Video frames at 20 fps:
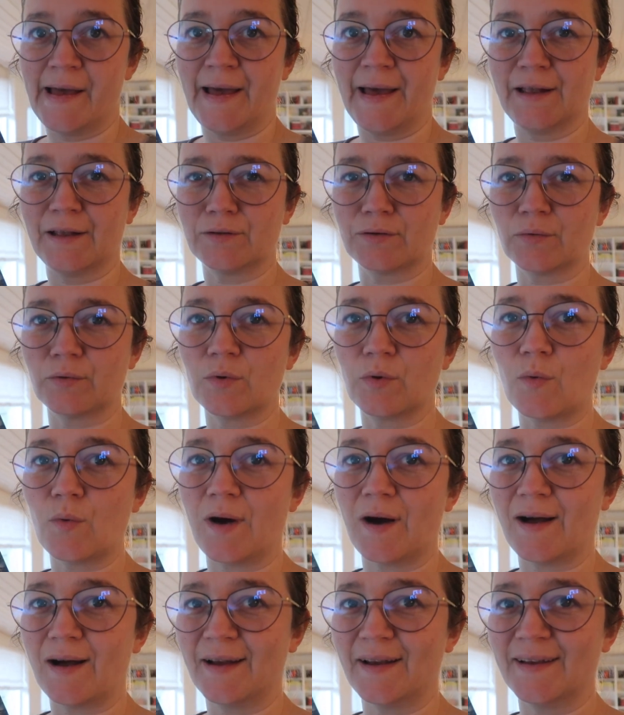and I don't know
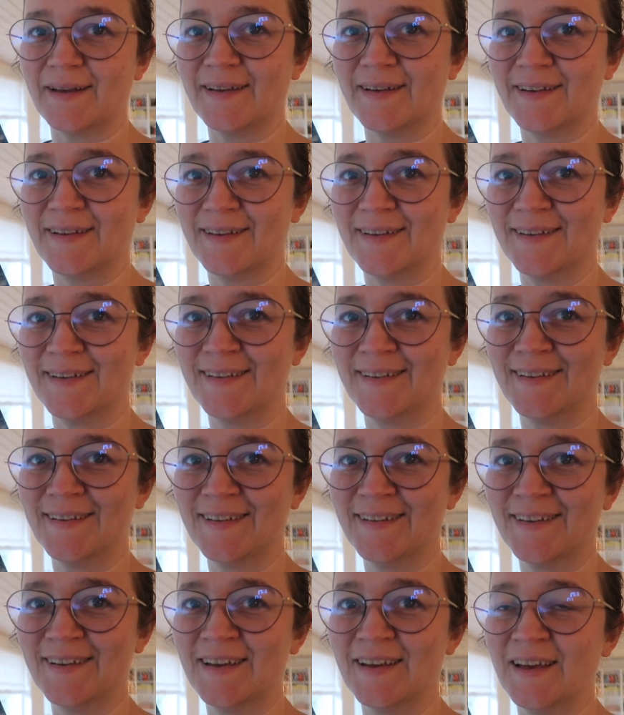why.
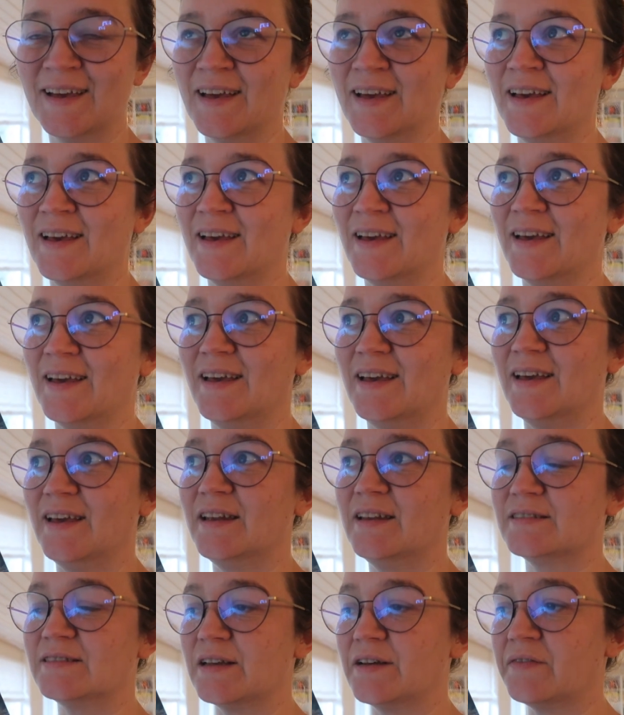
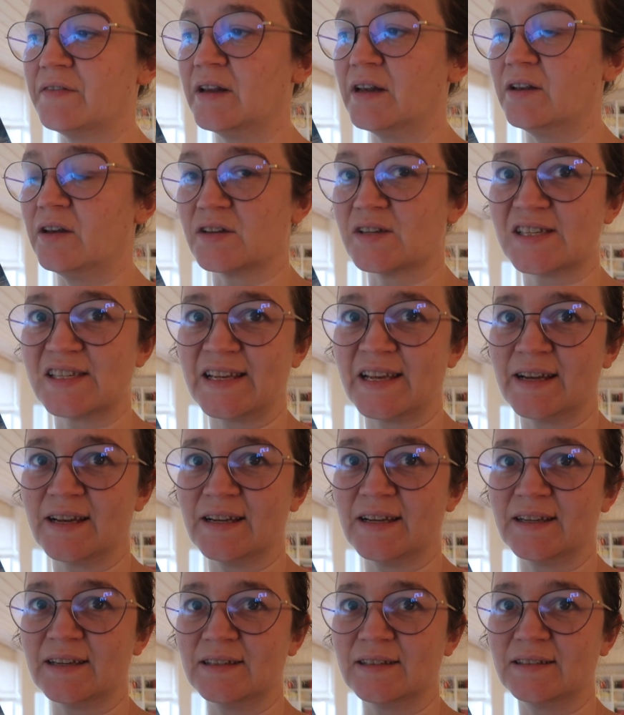It is definitely
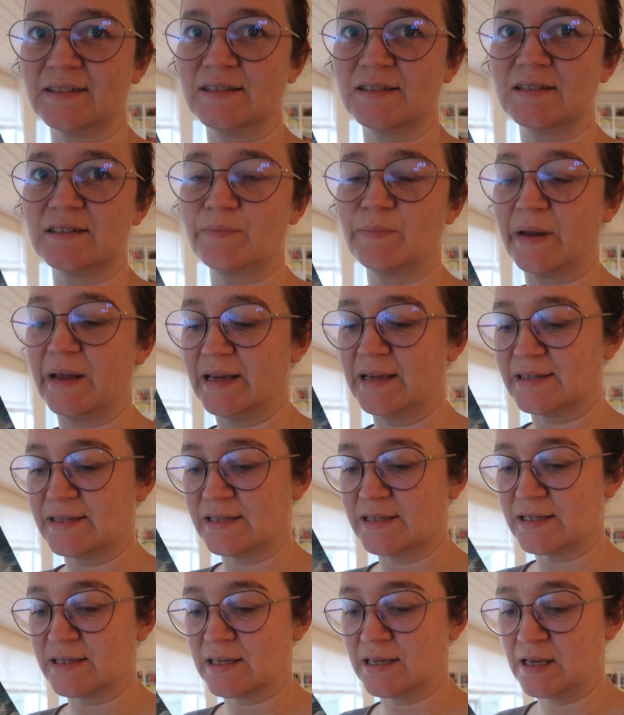unsettling in
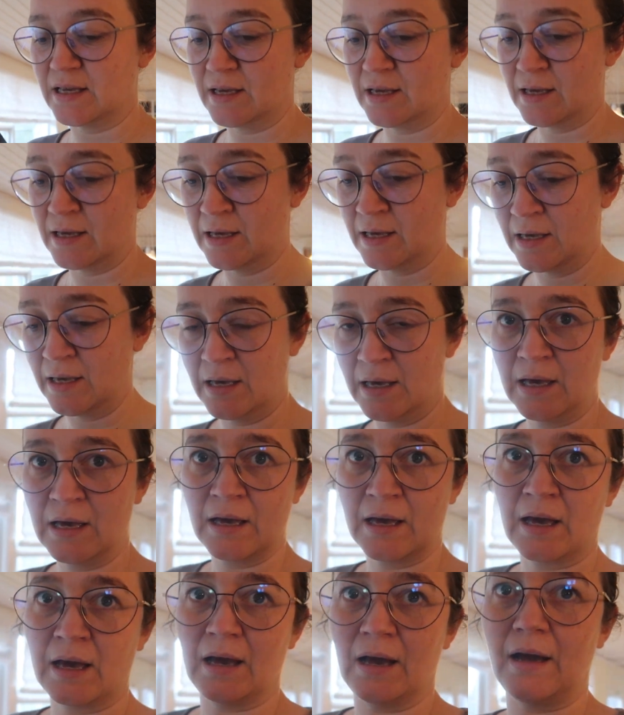places.
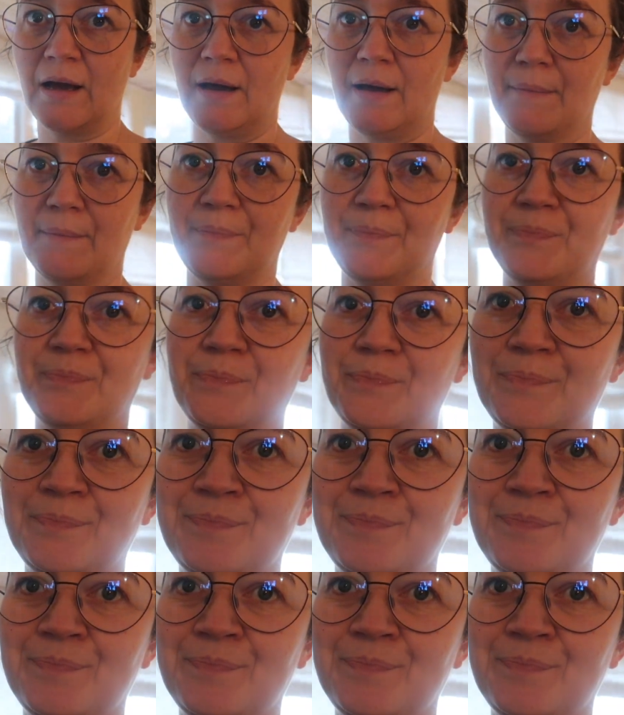Um,